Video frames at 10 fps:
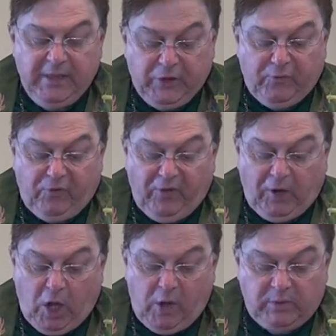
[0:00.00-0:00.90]
Therefore, the
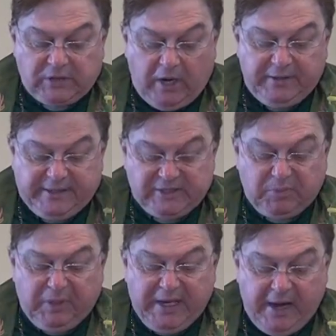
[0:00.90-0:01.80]
law was our
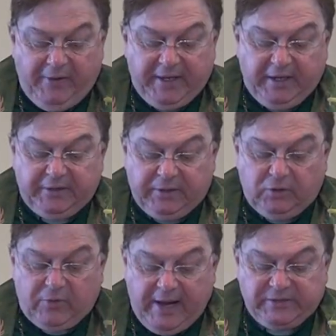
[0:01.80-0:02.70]
disciplinarian until
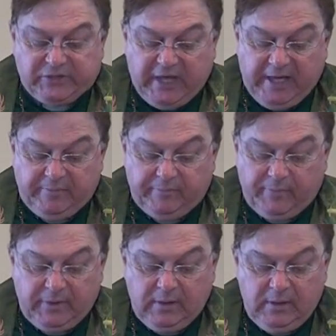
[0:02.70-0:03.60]
Christ came,
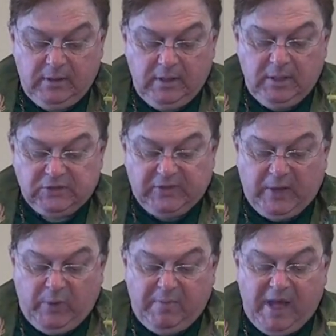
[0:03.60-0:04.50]
so
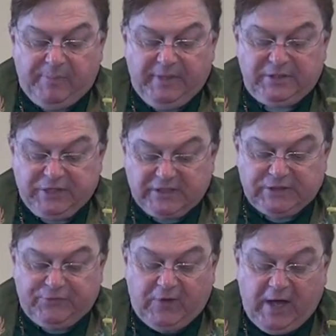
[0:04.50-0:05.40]
that we might be
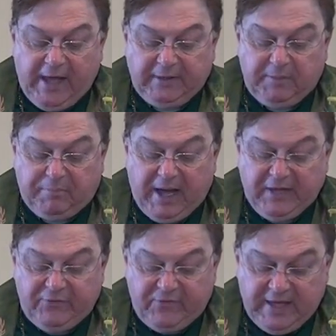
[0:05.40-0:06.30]
justified by
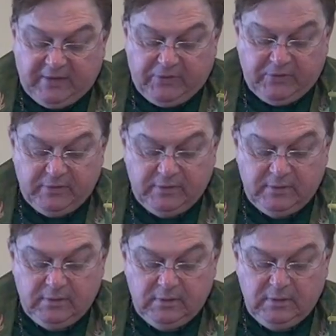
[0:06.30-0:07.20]
faith.
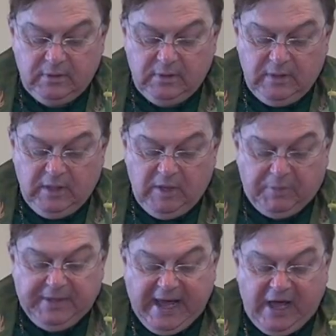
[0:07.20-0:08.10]

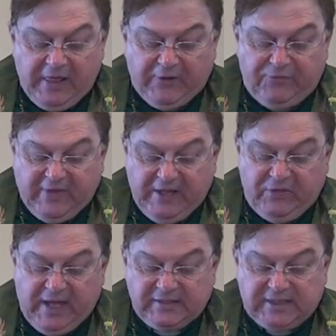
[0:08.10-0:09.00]
But now that faith
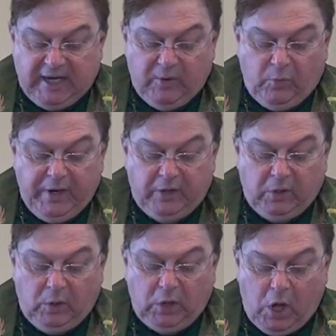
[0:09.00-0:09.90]
has come, we are
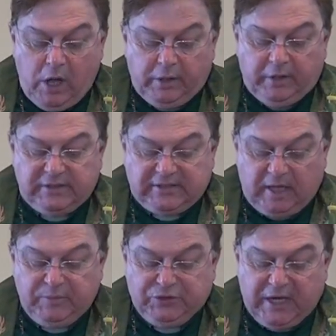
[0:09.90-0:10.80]
no longer
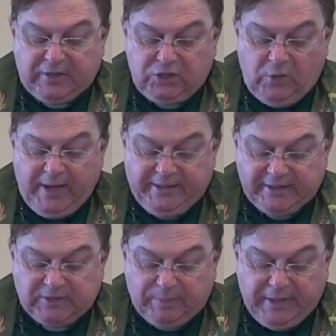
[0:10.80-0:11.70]
subject to a
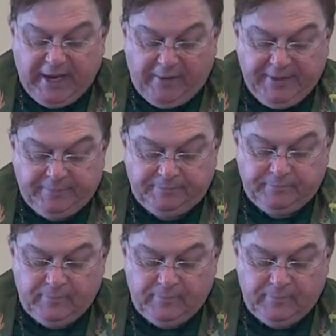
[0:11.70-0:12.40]
disciplinarian.